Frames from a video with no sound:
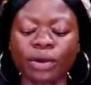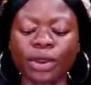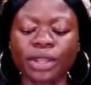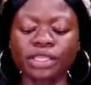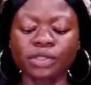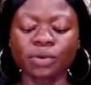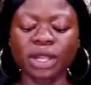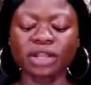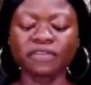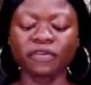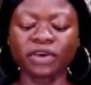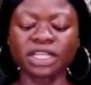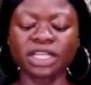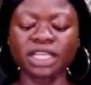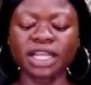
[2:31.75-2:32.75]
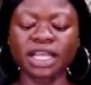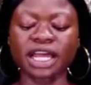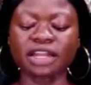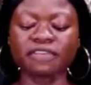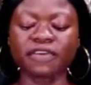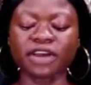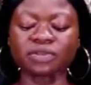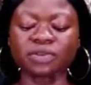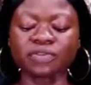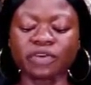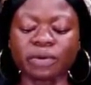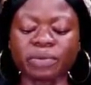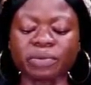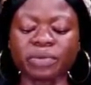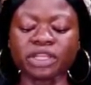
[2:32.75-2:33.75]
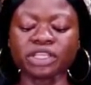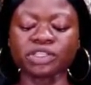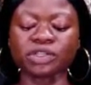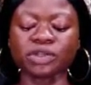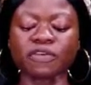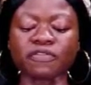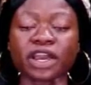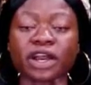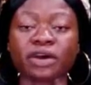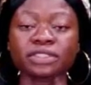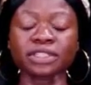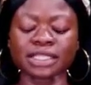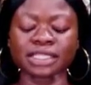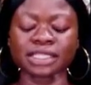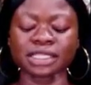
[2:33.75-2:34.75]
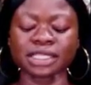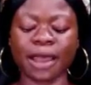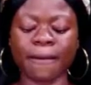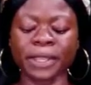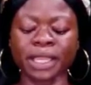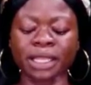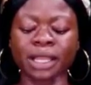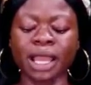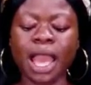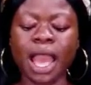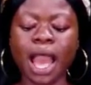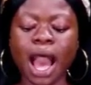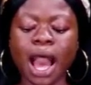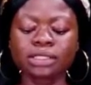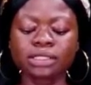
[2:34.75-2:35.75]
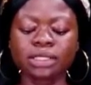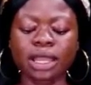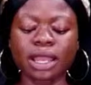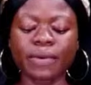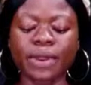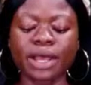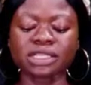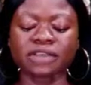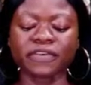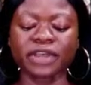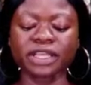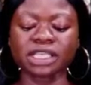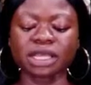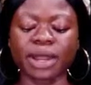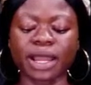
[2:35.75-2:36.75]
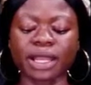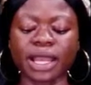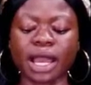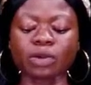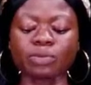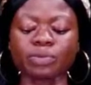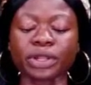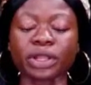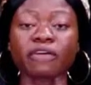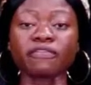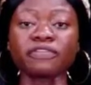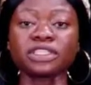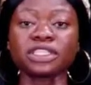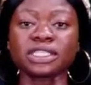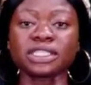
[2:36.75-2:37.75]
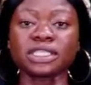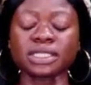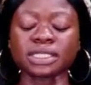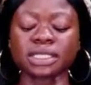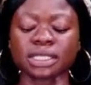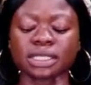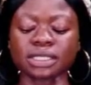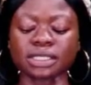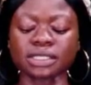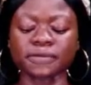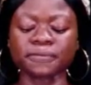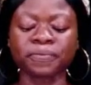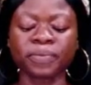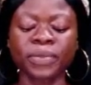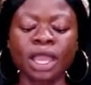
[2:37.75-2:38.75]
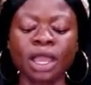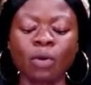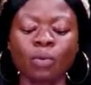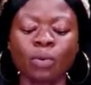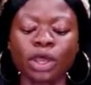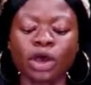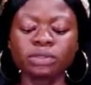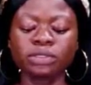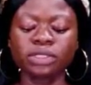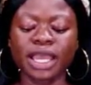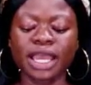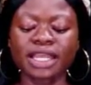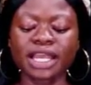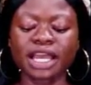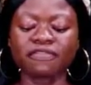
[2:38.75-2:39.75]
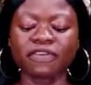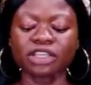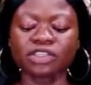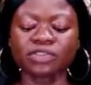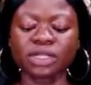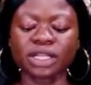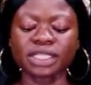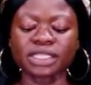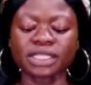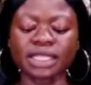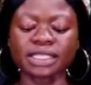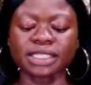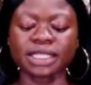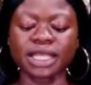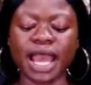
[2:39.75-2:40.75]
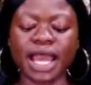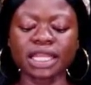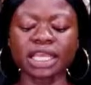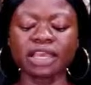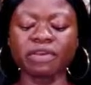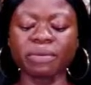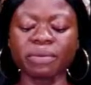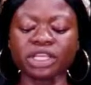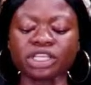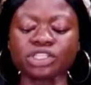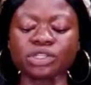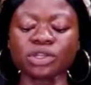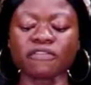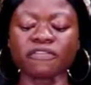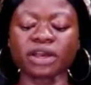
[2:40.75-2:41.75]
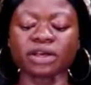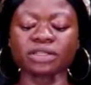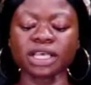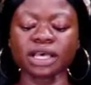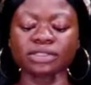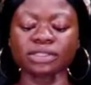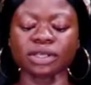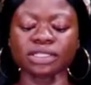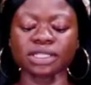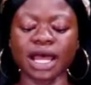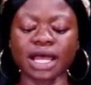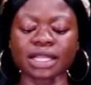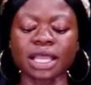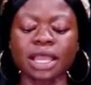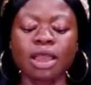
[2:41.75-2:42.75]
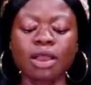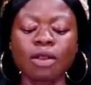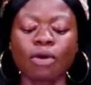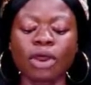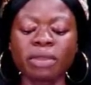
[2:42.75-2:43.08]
we are going to wait for the needed advisory from the Ministry of Health that is snapping out the areas affected by the outbreak of the diseases. We hope to get the advisory later today, and if the Ministry of Health tells us that,